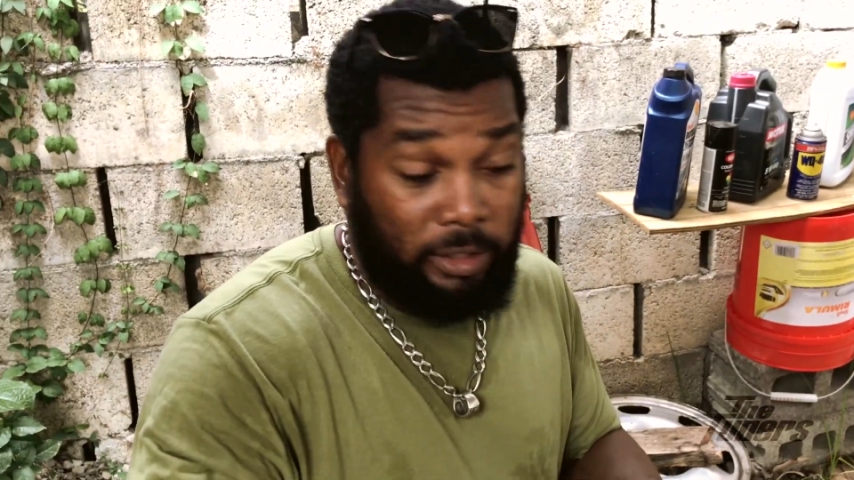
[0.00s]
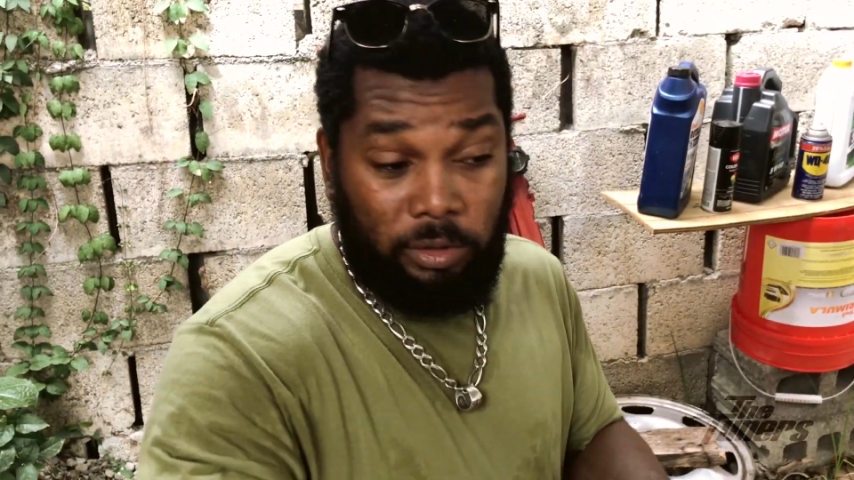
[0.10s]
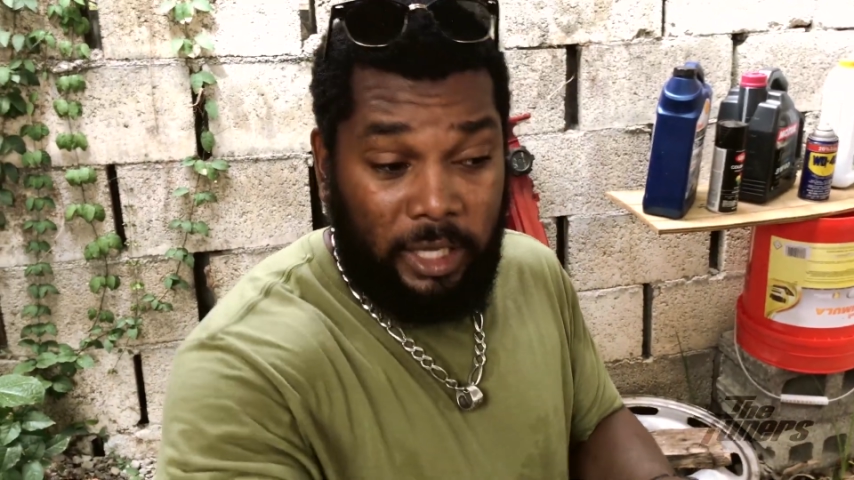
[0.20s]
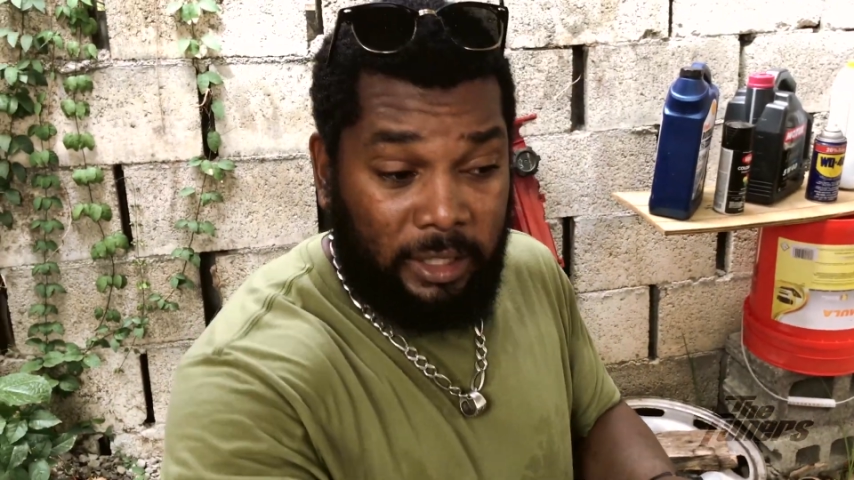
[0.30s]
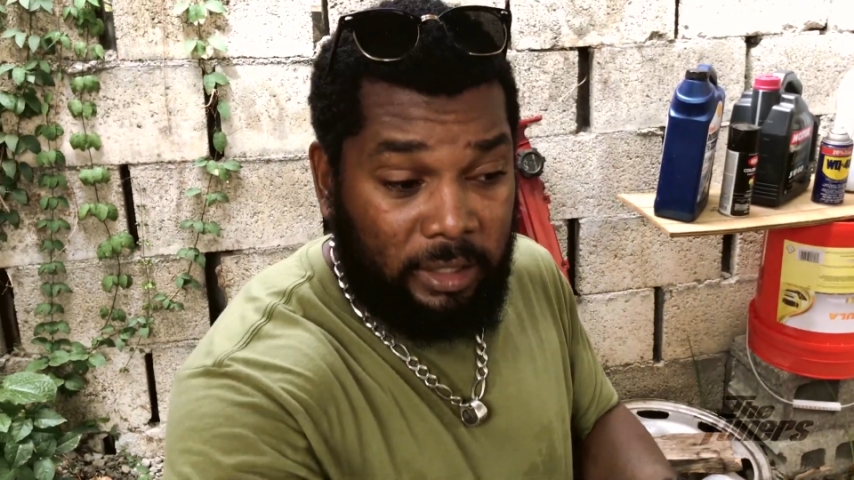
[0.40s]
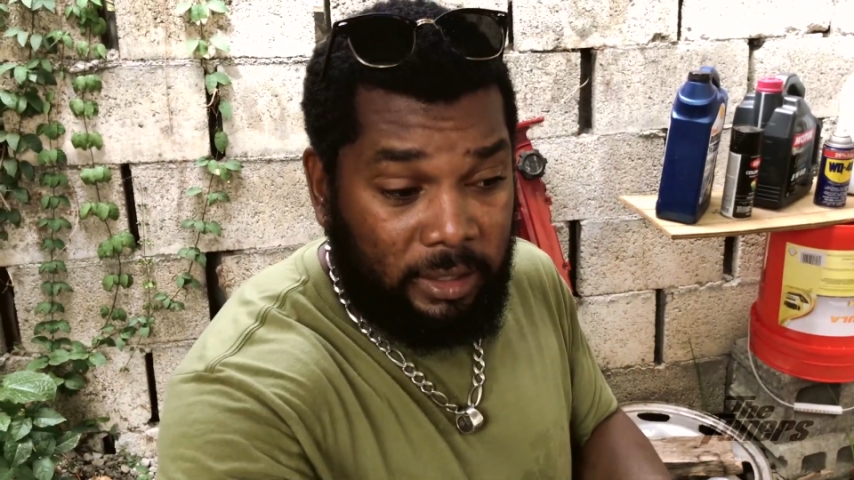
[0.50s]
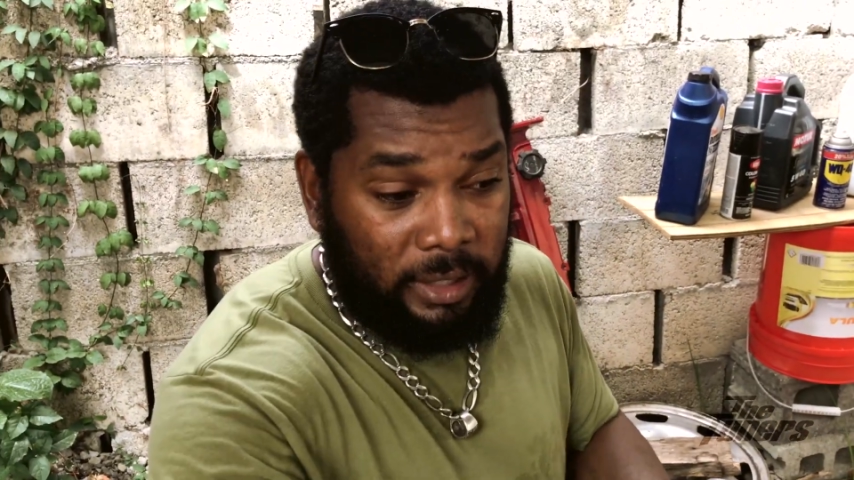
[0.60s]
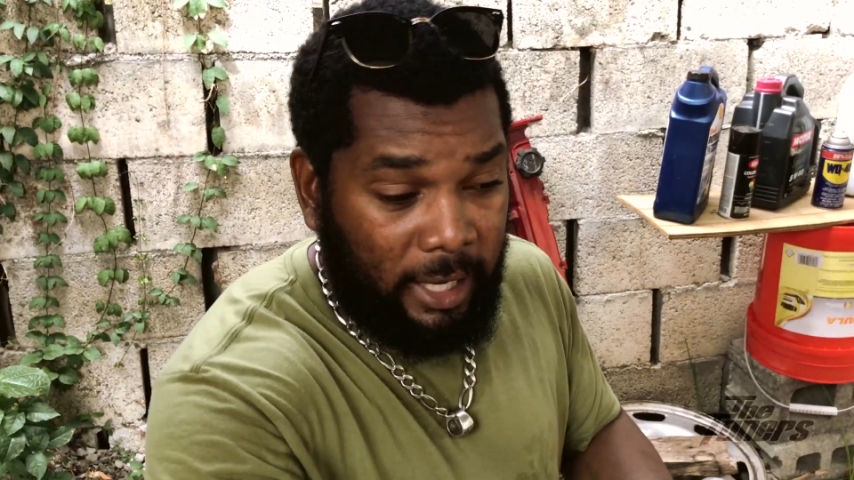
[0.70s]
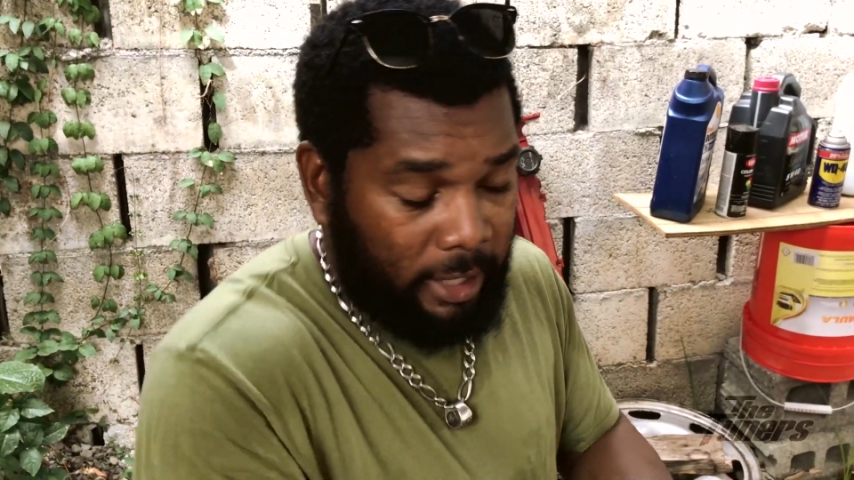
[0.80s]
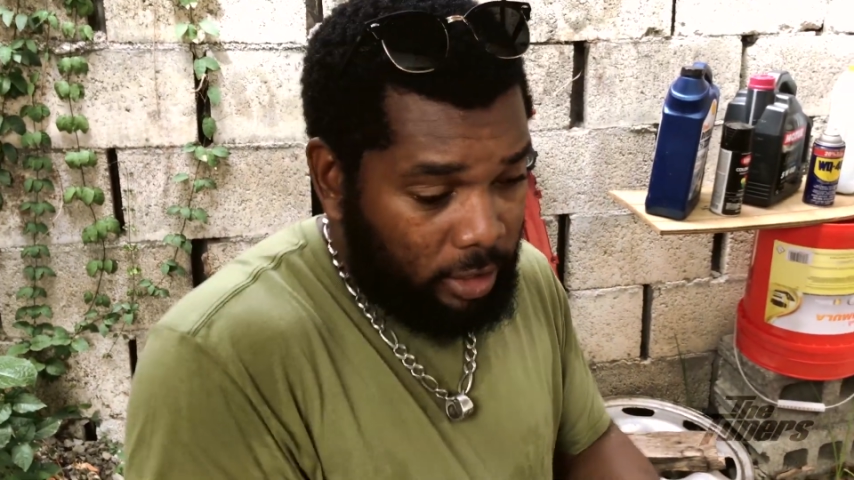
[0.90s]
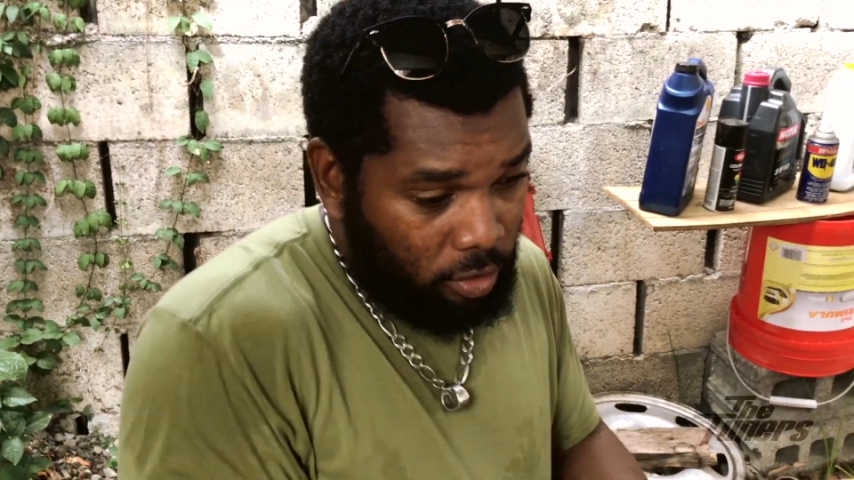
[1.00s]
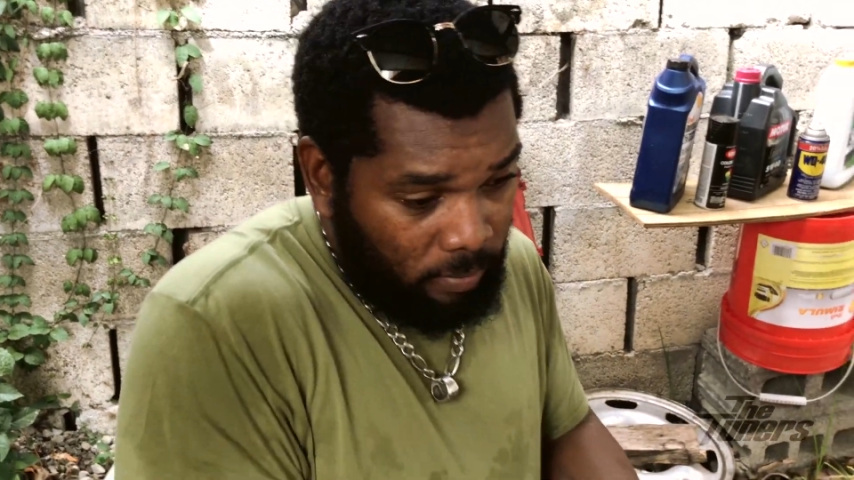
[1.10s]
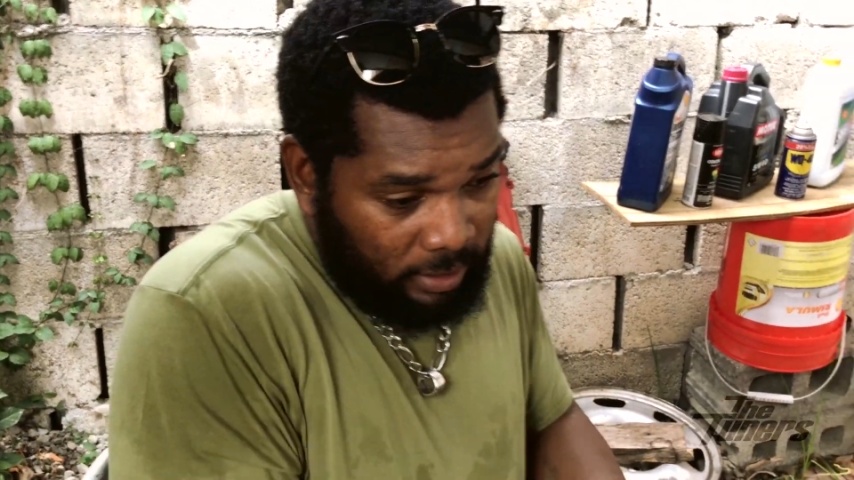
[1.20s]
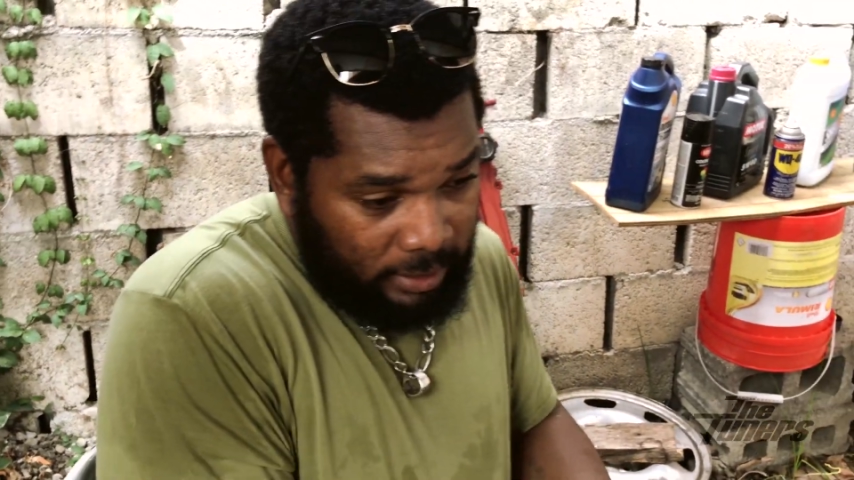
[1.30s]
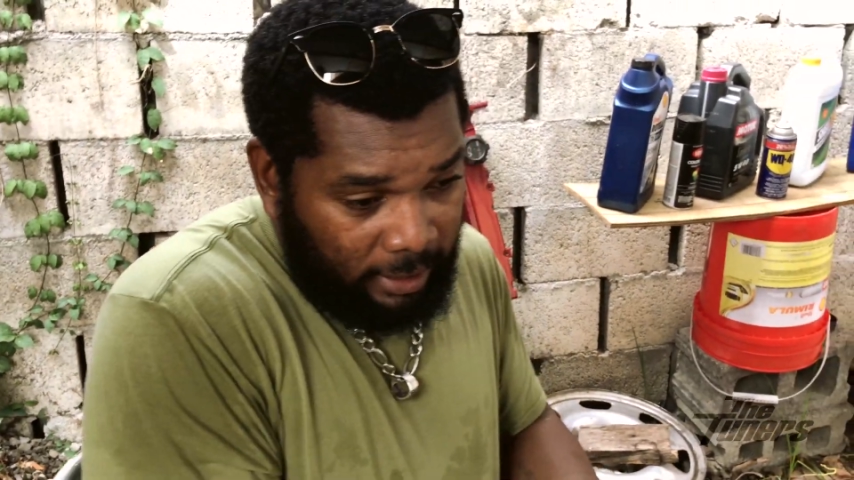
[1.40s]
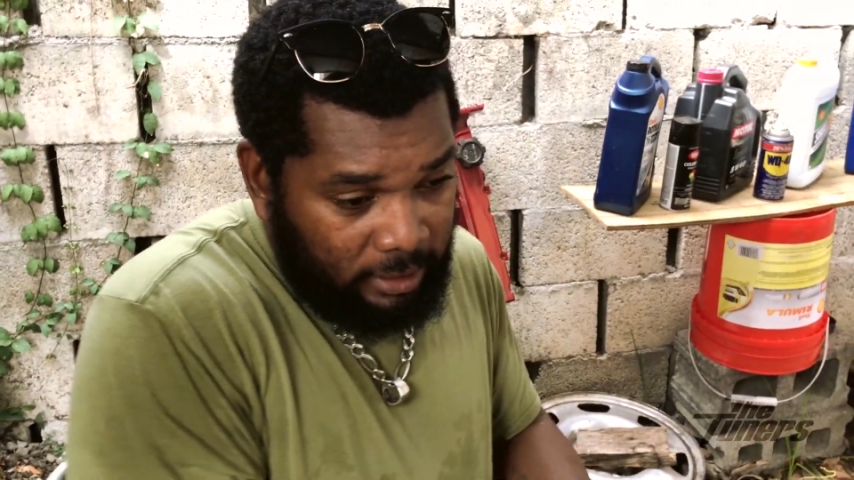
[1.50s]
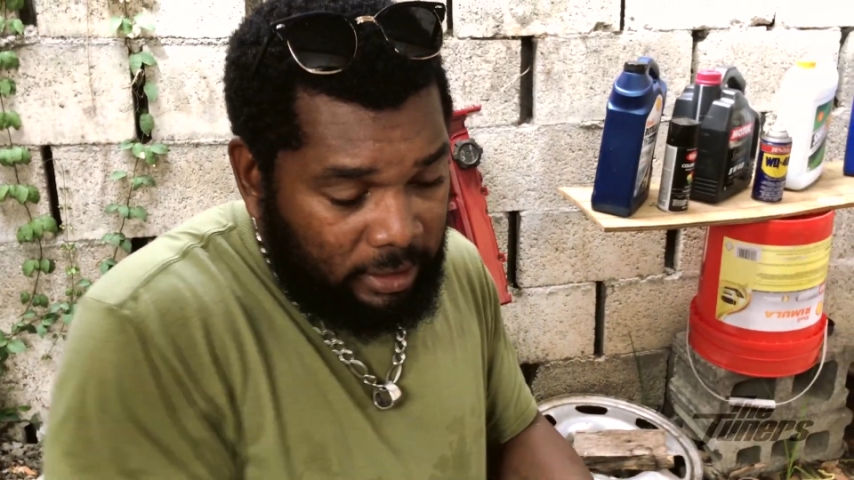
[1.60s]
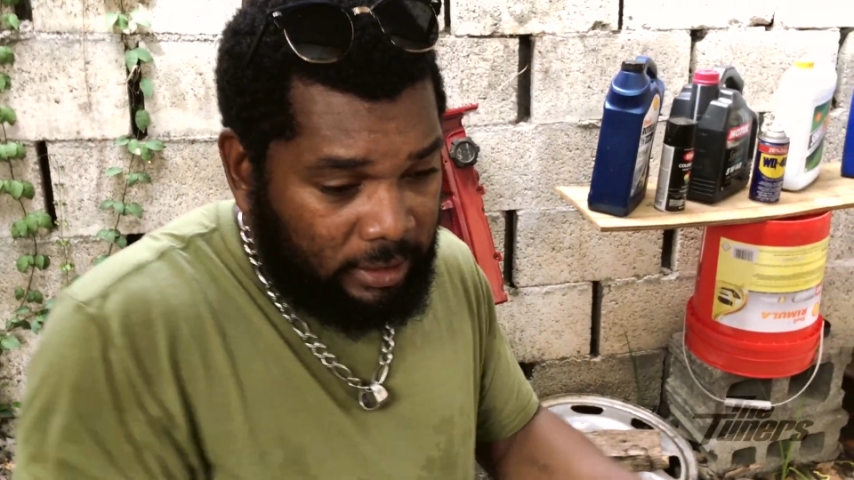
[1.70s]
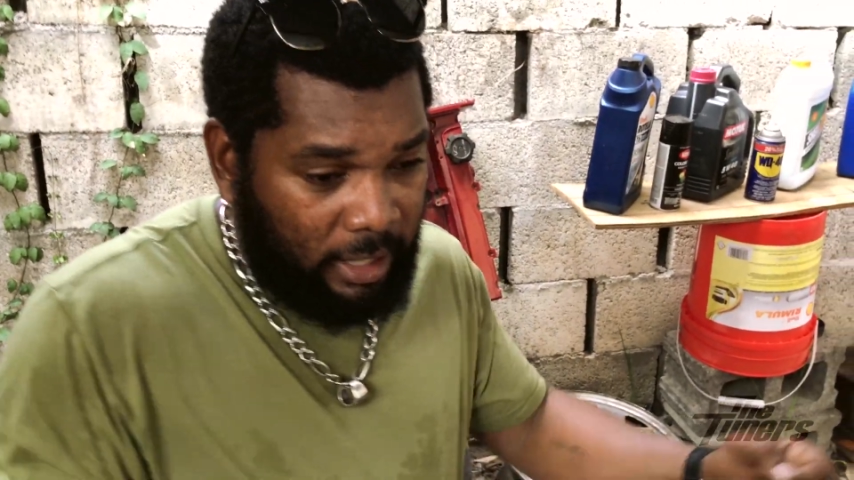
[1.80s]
I had to tighten this side and then come and tighten this